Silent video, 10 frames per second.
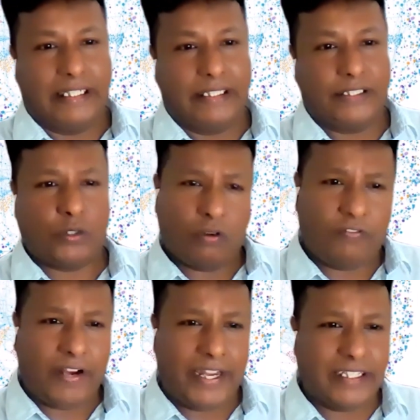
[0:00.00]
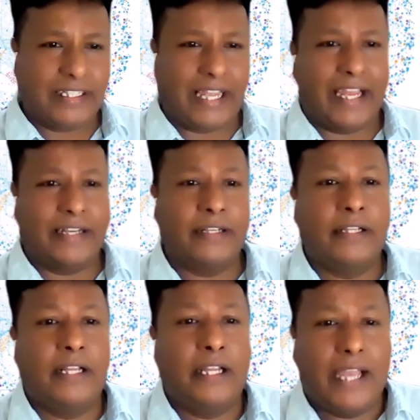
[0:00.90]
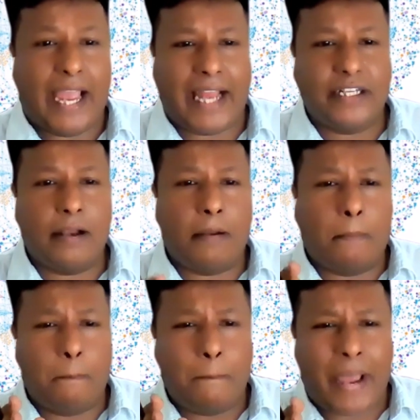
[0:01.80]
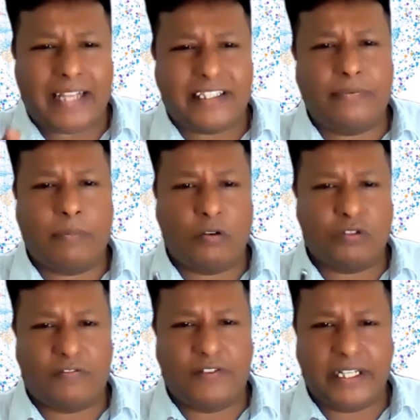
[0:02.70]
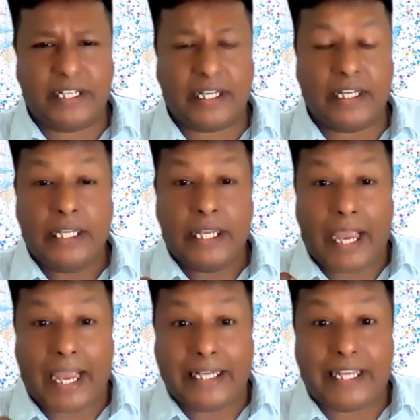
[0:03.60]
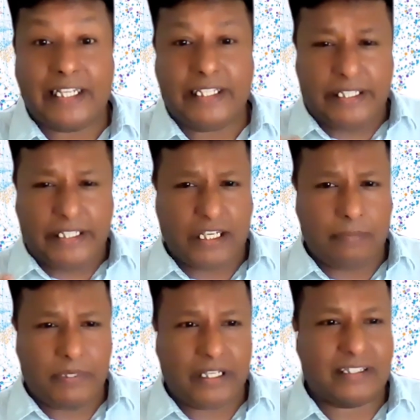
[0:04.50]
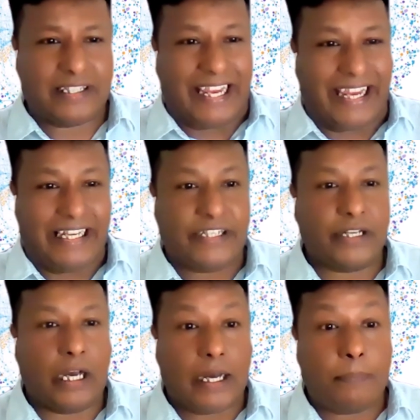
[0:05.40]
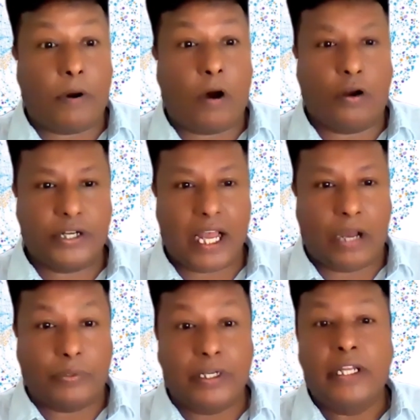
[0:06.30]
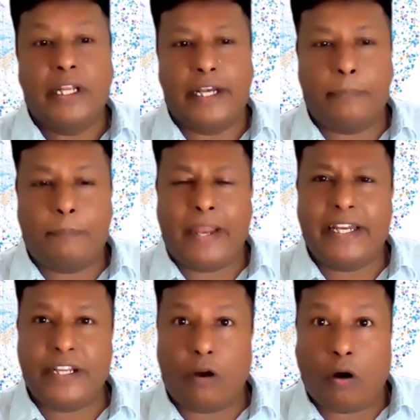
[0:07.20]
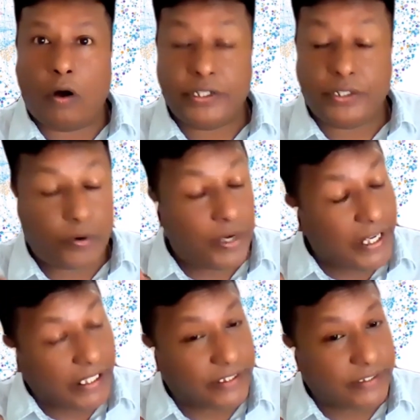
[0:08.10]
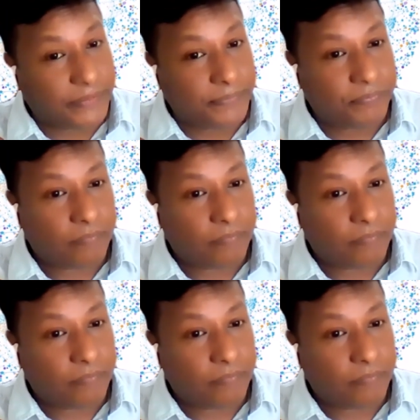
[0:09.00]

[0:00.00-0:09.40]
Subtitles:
Snowflakes can handle massive amount of data and can easily be scaled up or down depending on your needs.